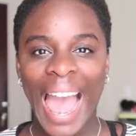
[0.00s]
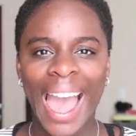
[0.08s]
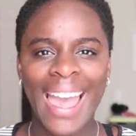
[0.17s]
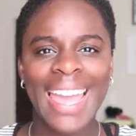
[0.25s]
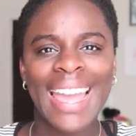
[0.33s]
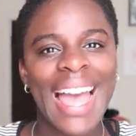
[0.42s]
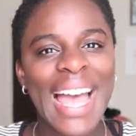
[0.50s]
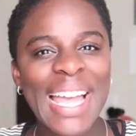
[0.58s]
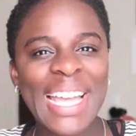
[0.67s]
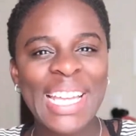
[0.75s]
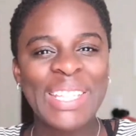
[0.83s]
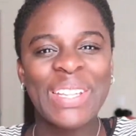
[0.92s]
Hi
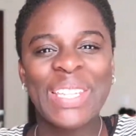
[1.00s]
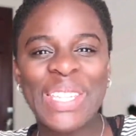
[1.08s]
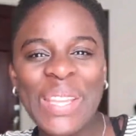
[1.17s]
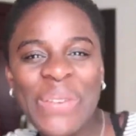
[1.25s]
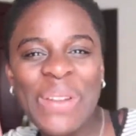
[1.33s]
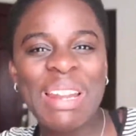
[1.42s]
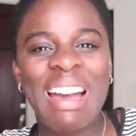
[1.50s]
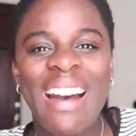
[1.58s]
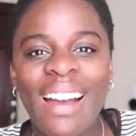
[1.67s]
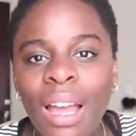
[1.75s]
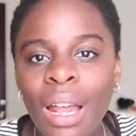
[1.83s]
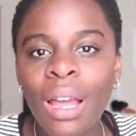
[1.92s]
guys, what's going
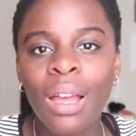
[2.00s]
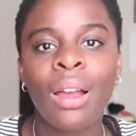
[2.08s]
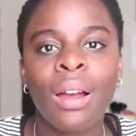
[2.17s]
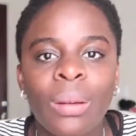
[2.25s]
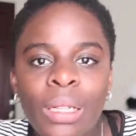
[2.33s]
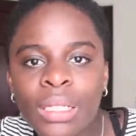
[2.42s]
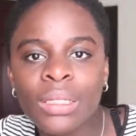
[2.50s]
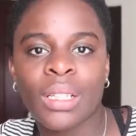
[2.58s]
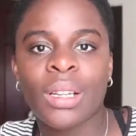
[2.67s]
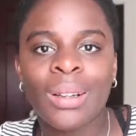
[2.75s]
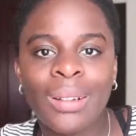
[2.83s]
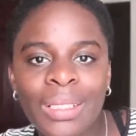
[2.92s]
on?
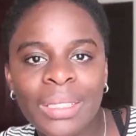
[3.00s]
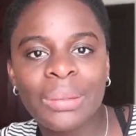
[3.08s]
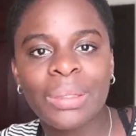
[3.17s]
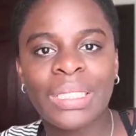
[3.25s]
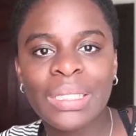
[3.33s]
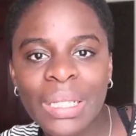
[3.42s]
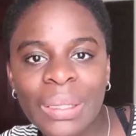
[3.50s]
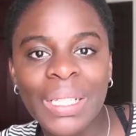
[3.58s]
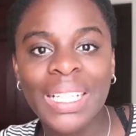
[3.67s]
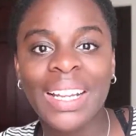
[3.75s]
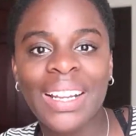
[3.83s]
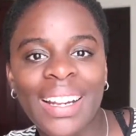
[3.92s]
What's
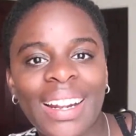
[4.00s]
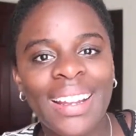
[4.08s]
going on?